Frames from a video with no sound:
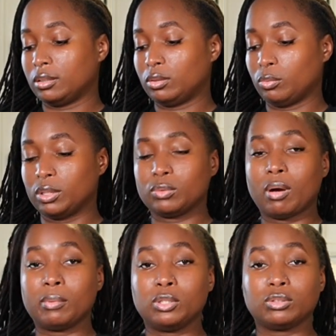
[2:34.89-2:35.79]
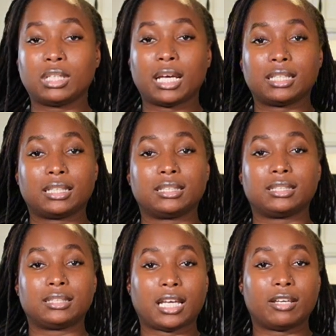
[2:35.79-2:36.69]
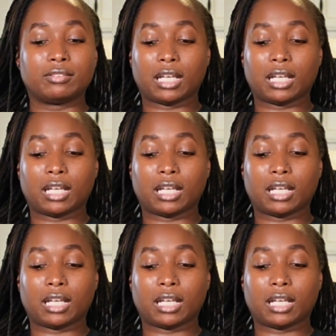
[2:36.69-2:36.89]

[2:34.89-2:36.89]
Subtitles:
the reason why we're using that is because it saves